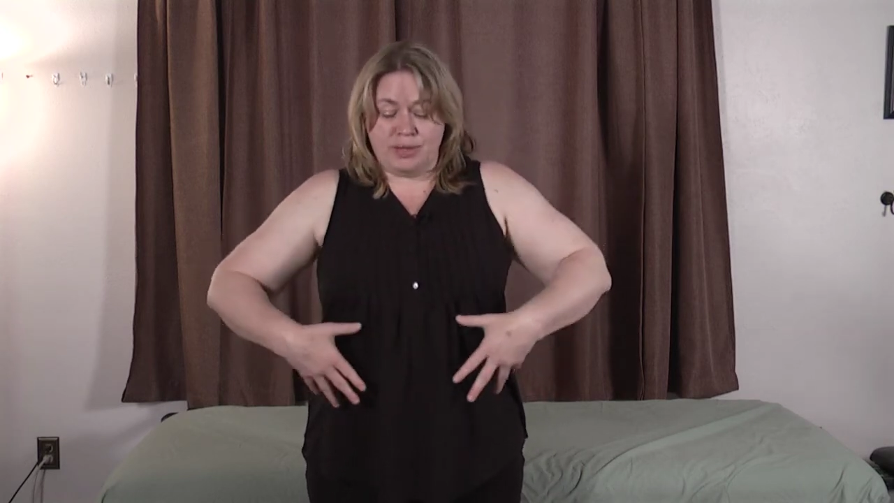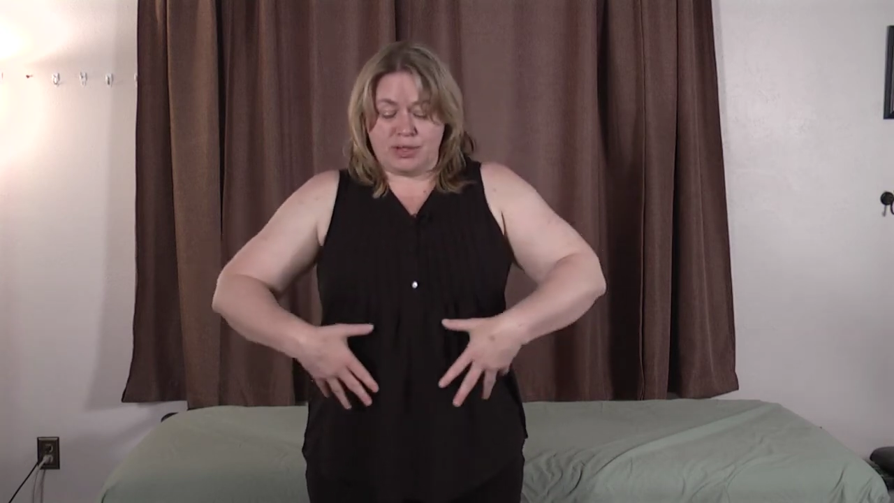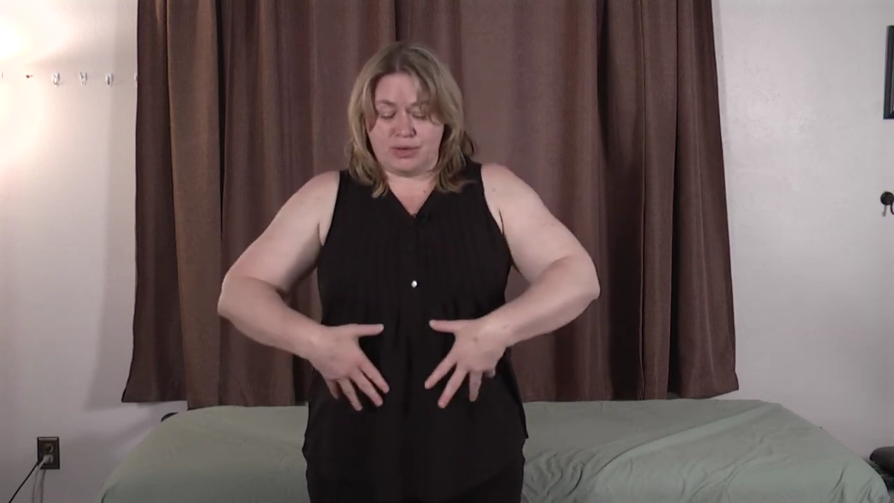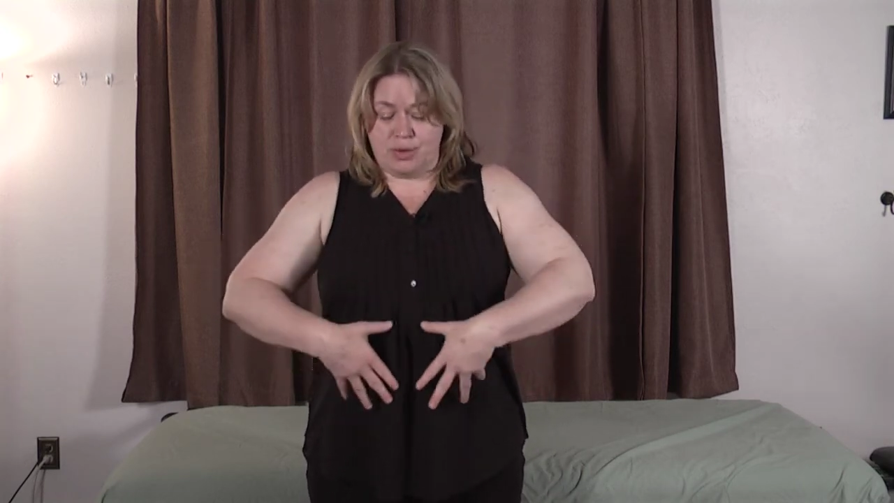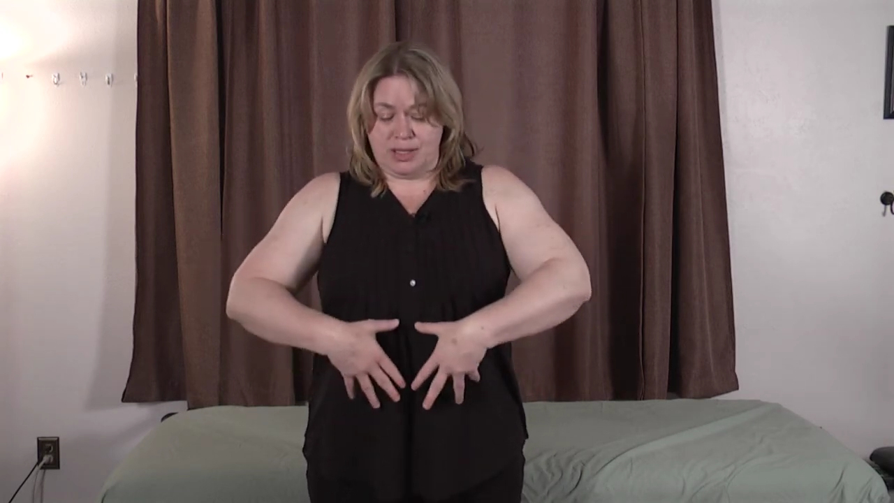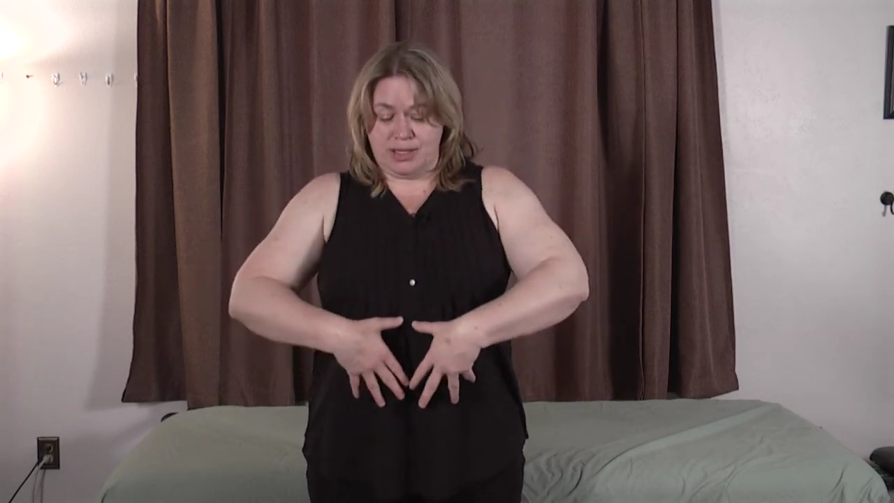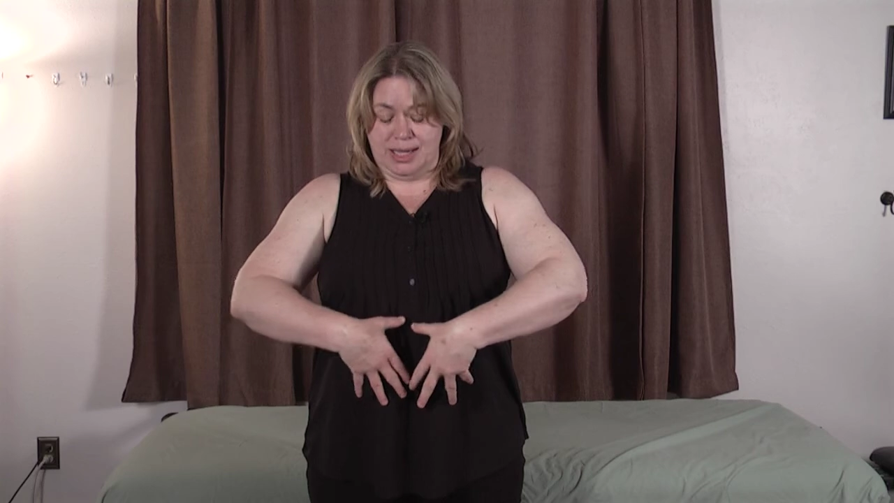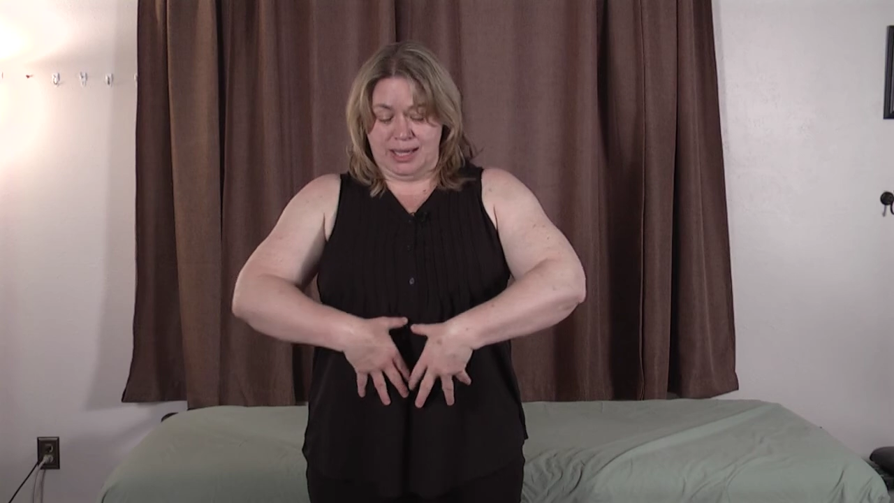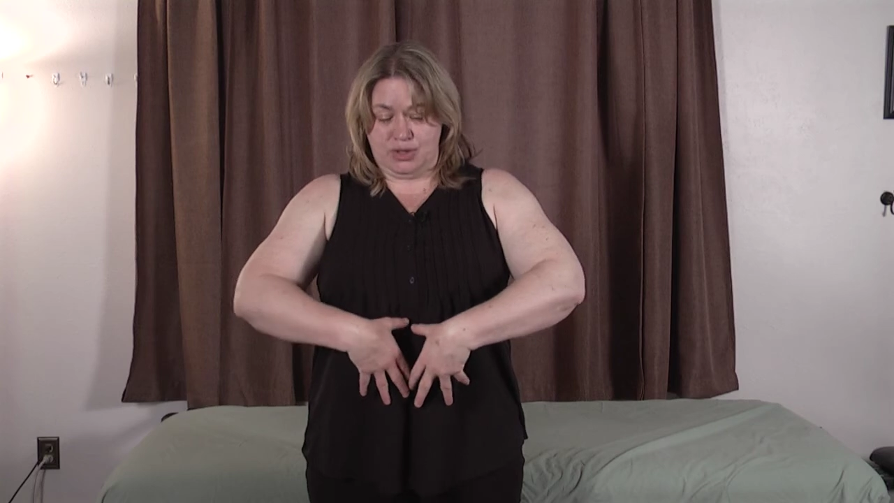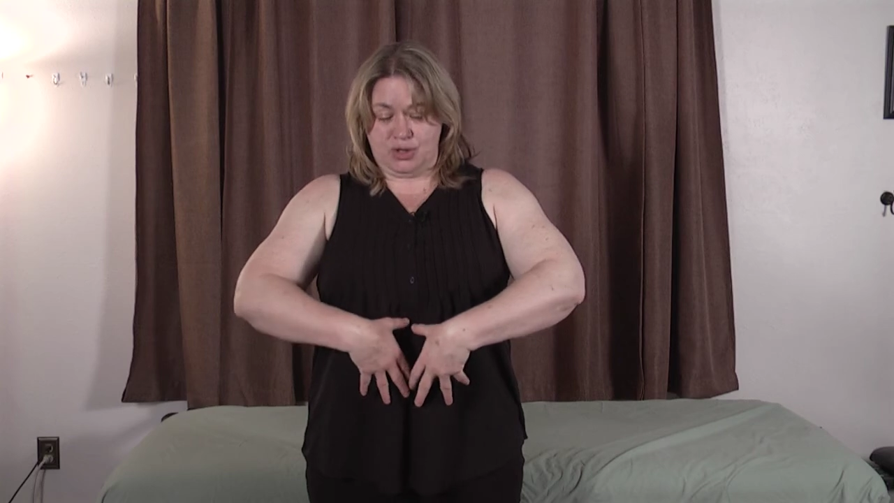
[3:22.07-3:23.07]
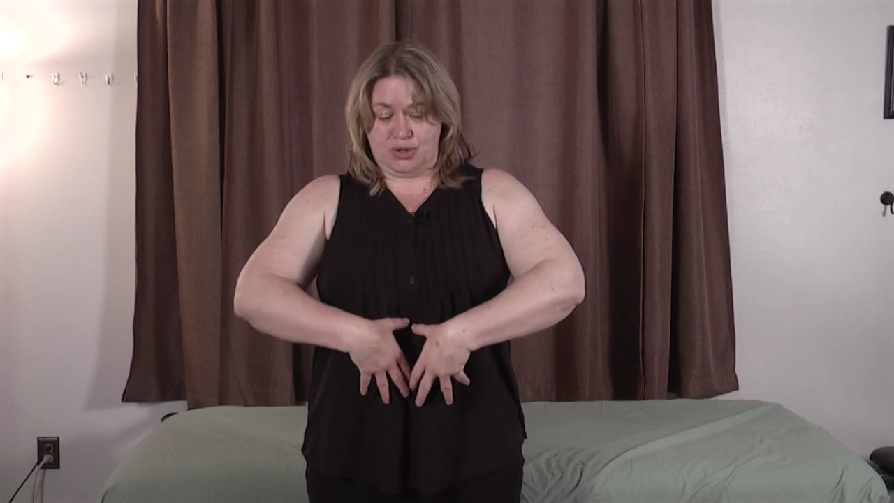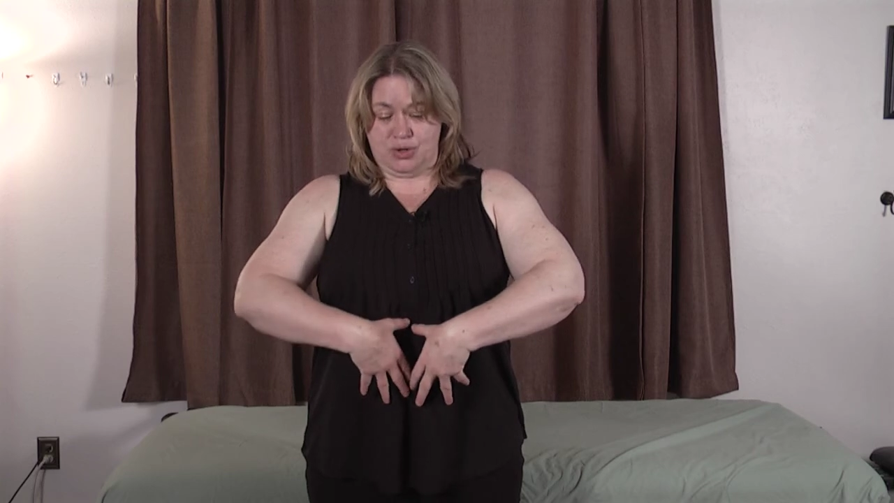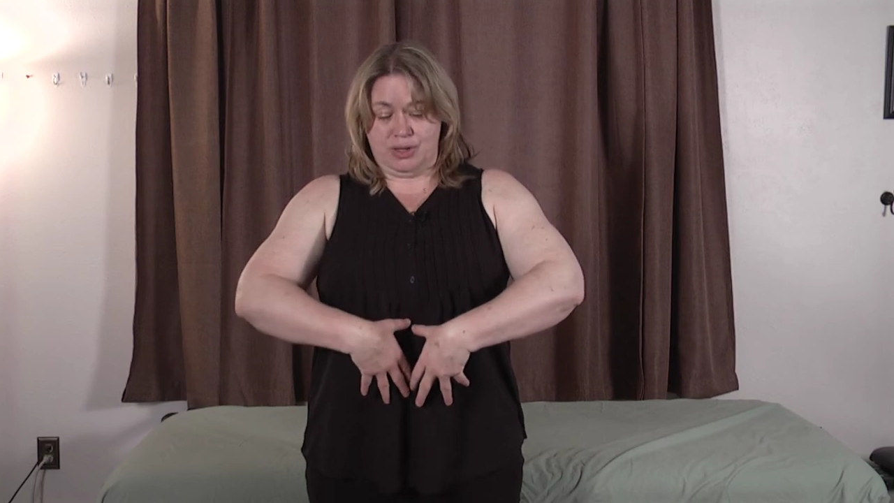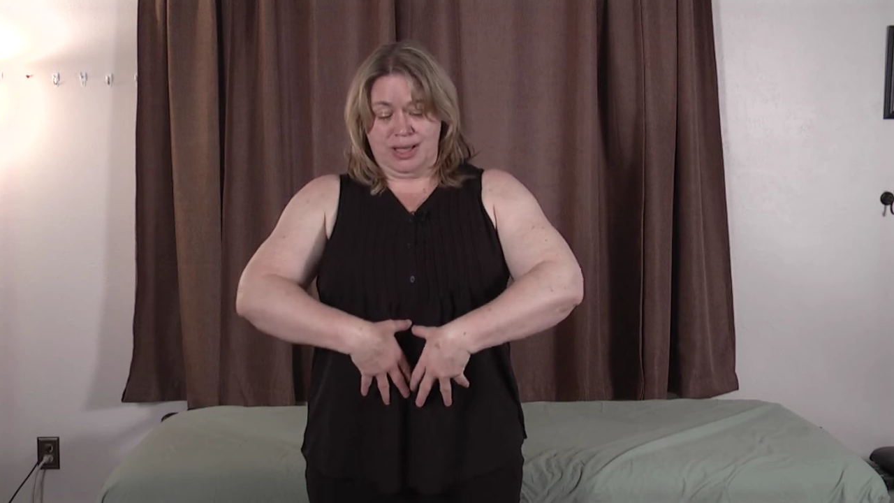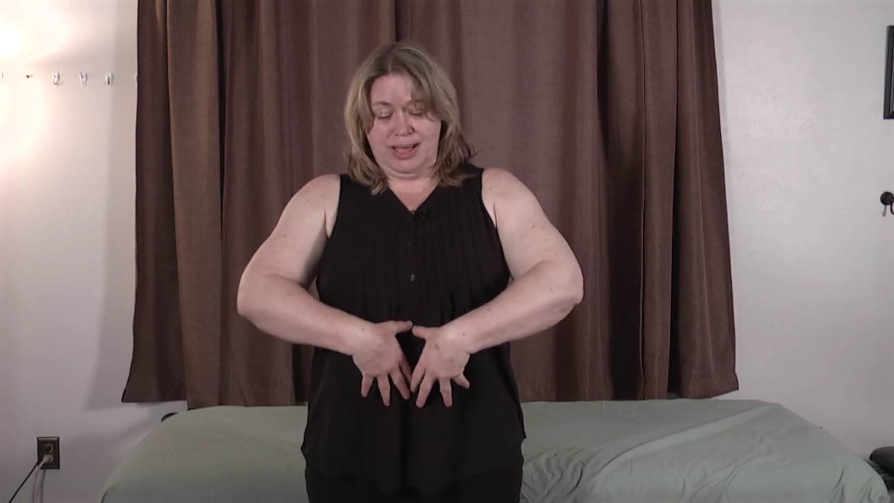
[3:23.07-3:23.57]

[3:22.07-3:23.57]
it's going to insert